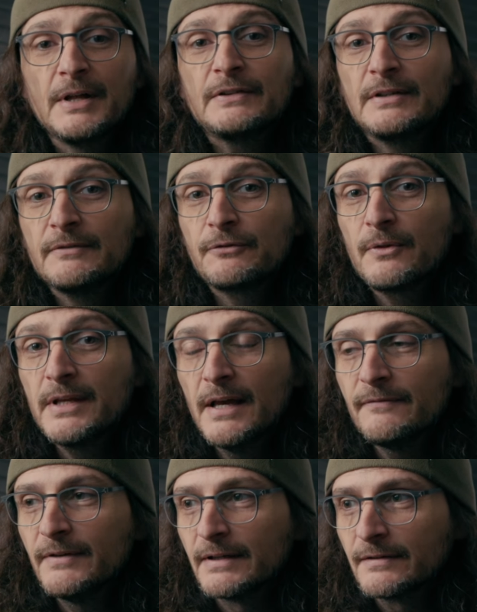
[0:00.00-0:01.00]
that's it for the
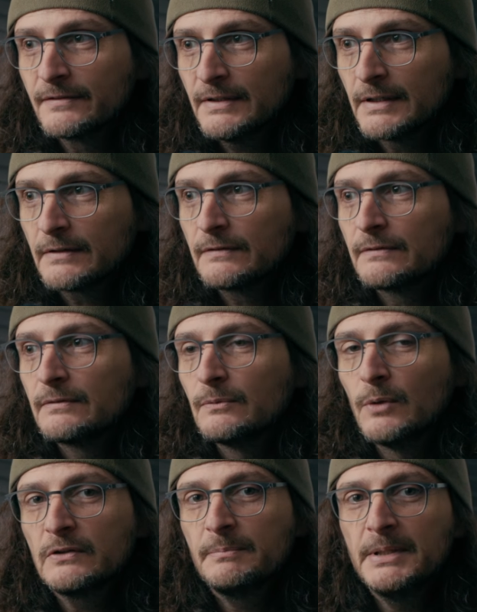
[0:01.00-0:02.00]
FX6.
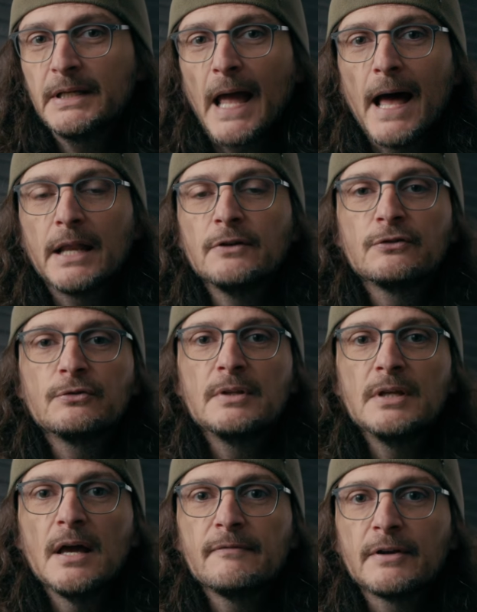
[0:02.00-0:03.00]
What's being added to
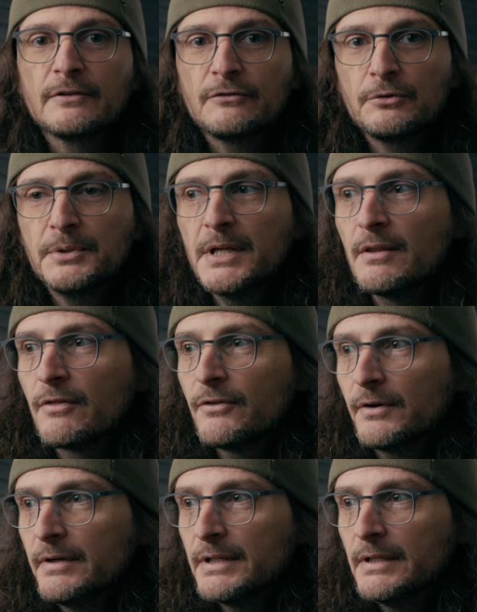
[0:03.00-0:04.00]
the FX3 and
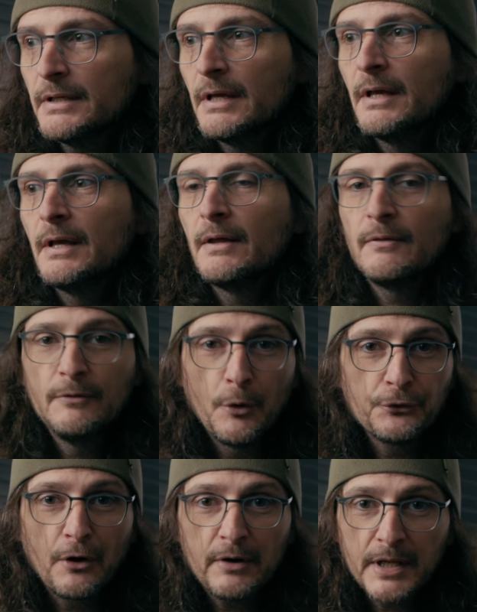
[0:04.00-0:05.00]
30,
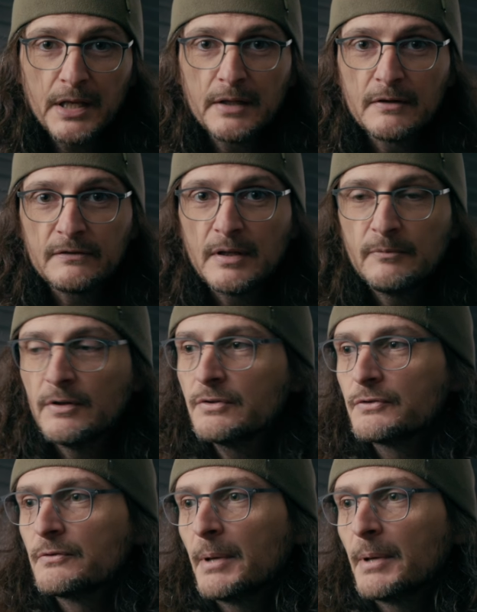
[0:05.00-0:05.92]
those are getting the same features